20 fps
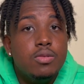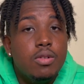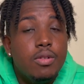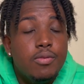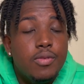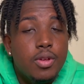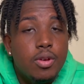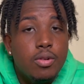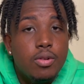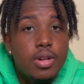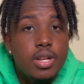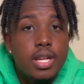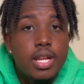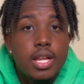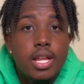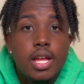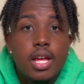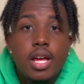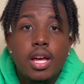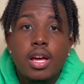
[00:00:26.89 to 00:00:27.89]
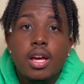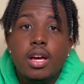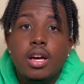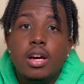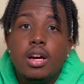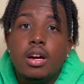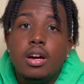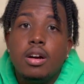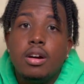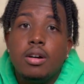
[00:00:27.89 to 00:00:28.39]
review on it.
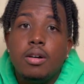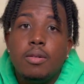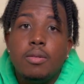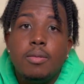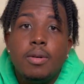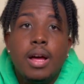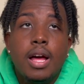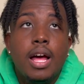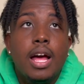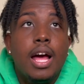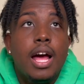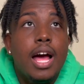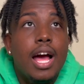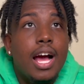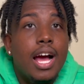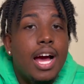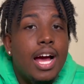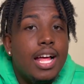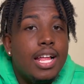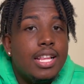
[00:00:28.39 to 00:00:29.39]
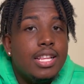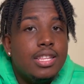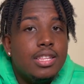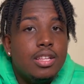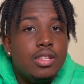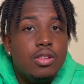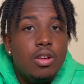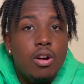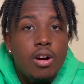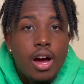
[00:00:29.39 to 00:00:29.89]
I got the
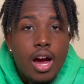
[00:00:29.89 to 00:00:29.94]
Dark